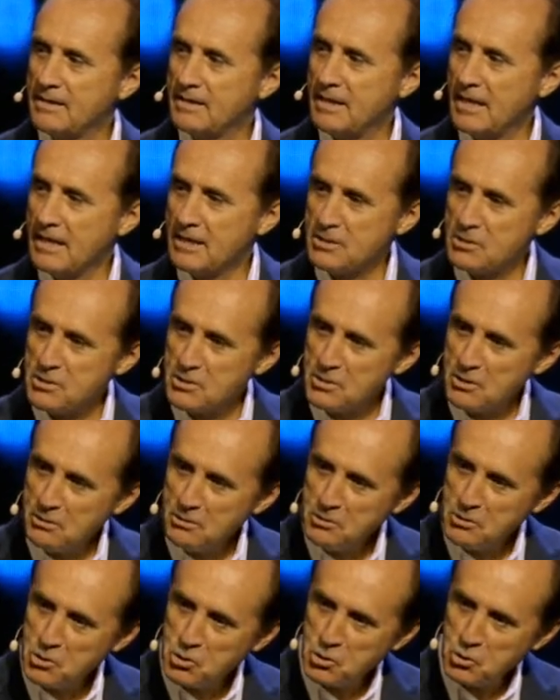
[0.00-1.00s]
things
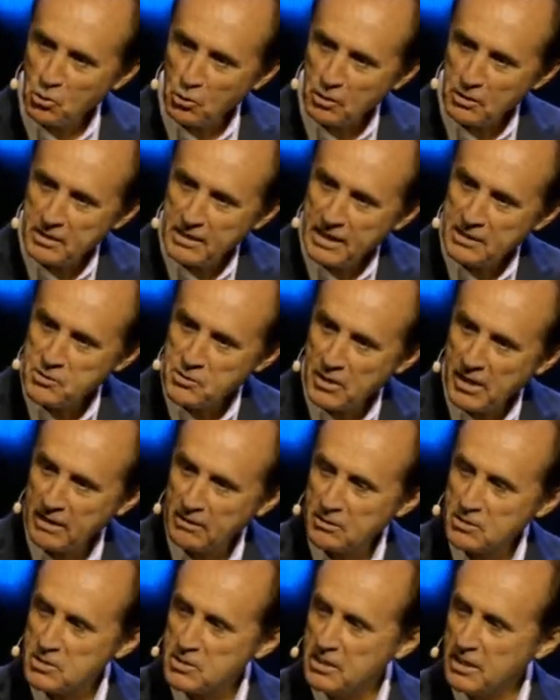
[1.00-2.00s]
short that you
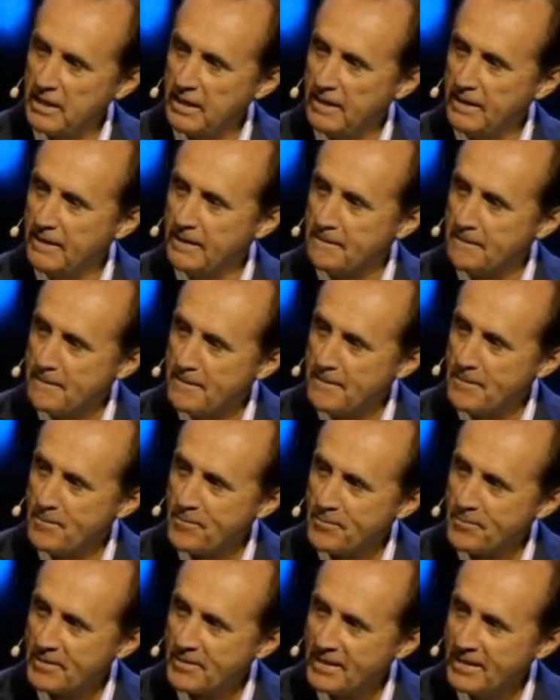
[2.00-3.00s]
cannot see.
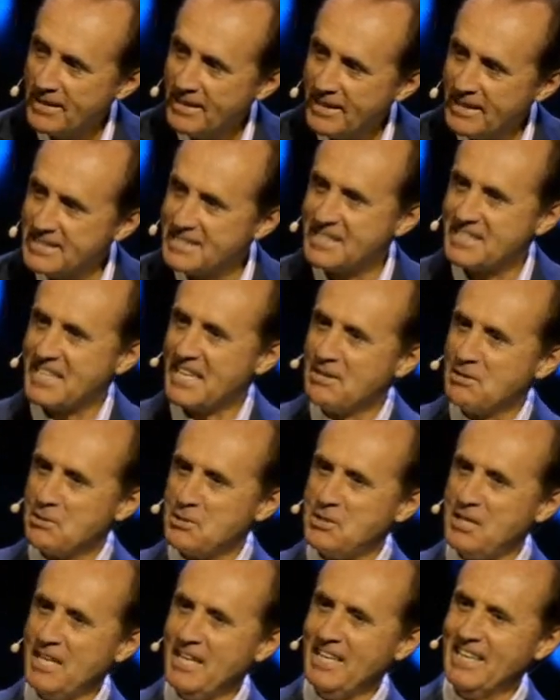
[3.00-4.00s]
Is this
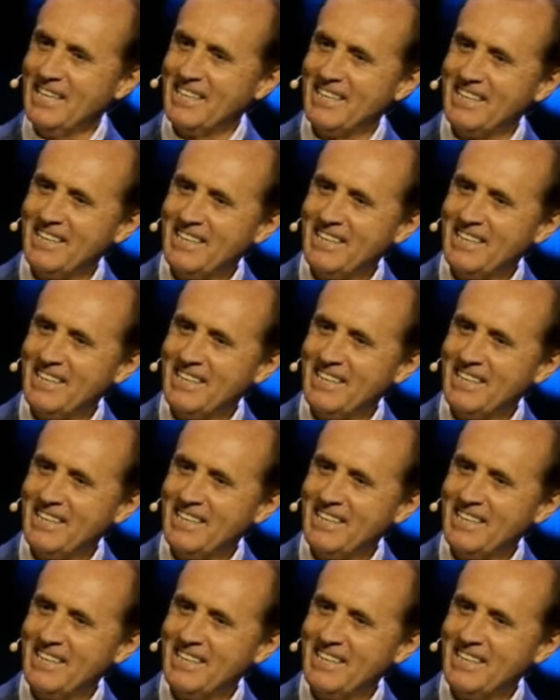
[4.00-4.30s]
interesting?